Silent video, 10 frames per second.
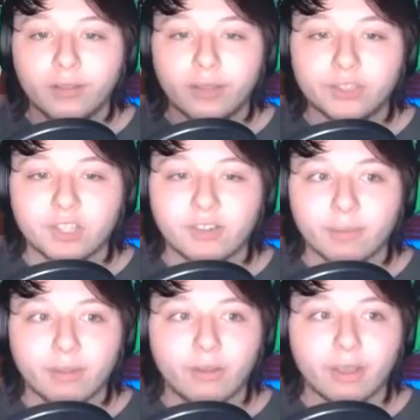chest is
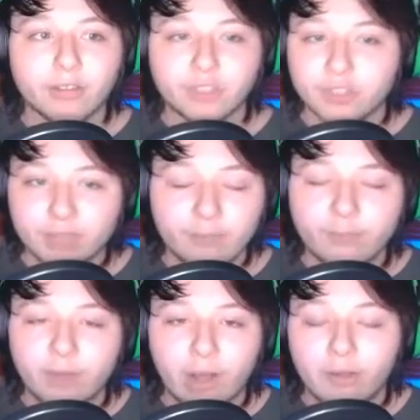empty. Okay, let's just keep
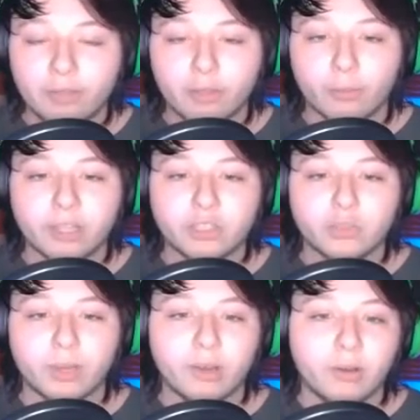following the red
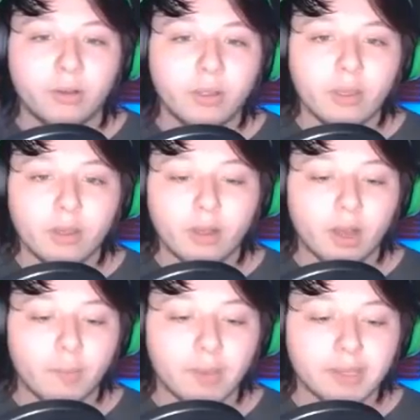trail
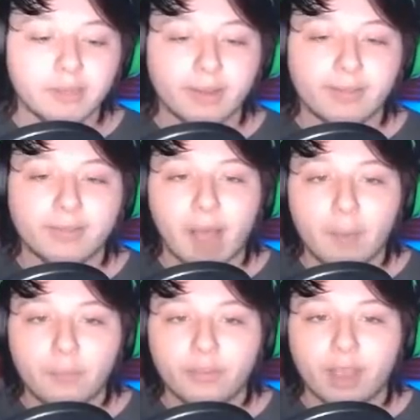um, until it
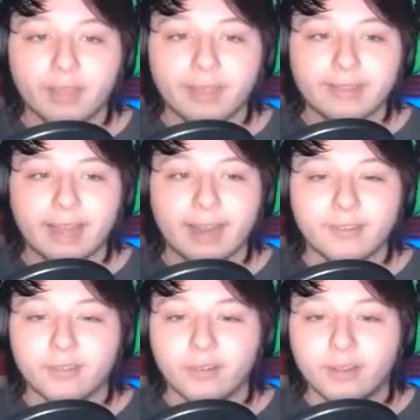stops. I think that is
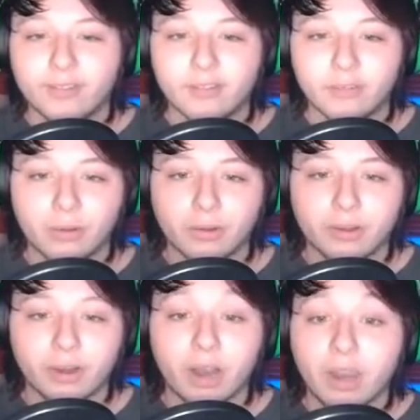the lesson we learned
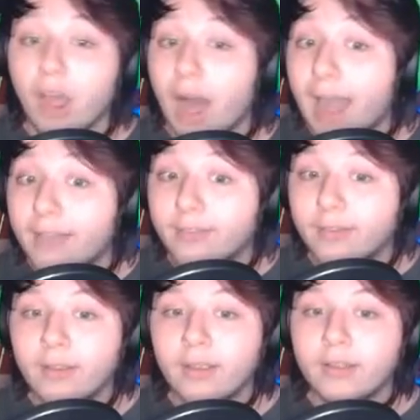here. Unless
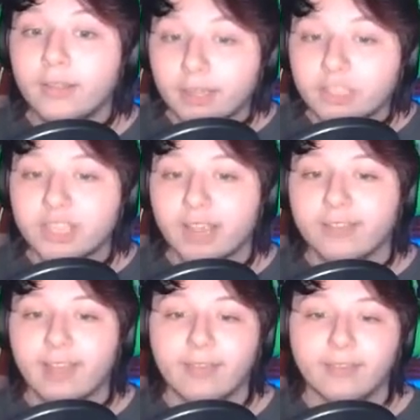this chest
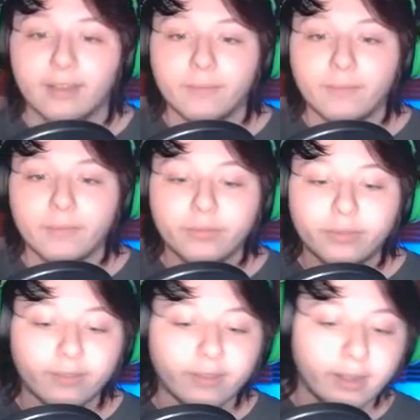has it.
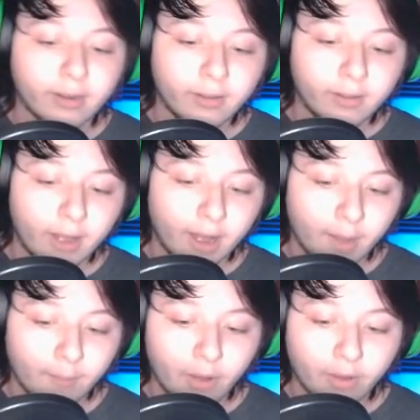Does it?
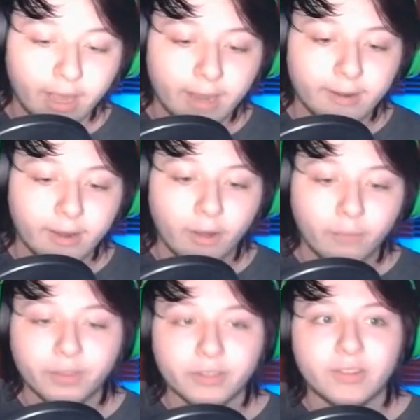Um, okay, no,
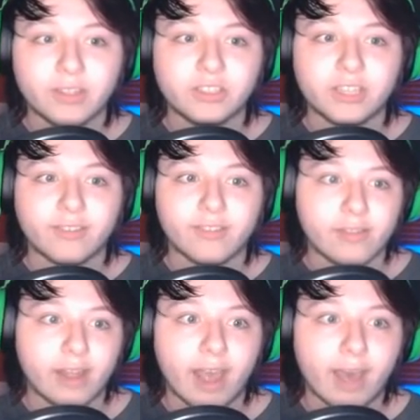th this chest does
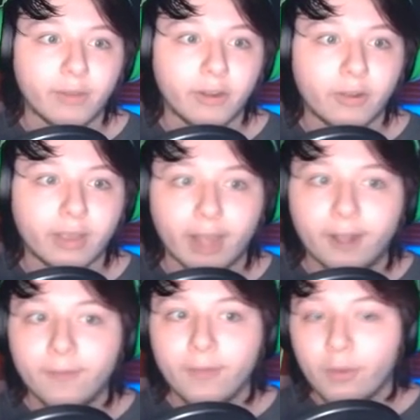not have it. Okay.
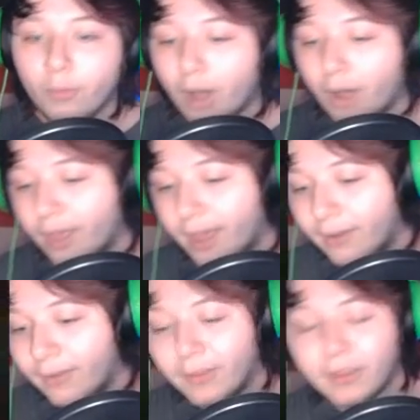Well then,
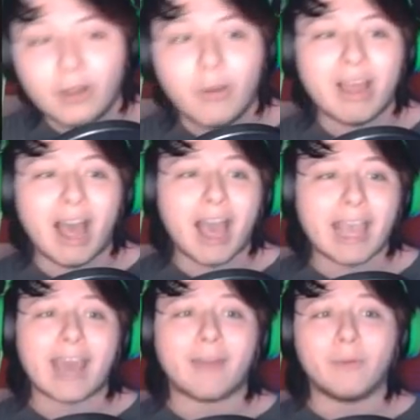you know what?
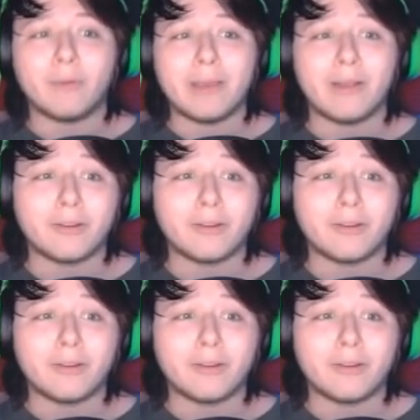Again, we learned our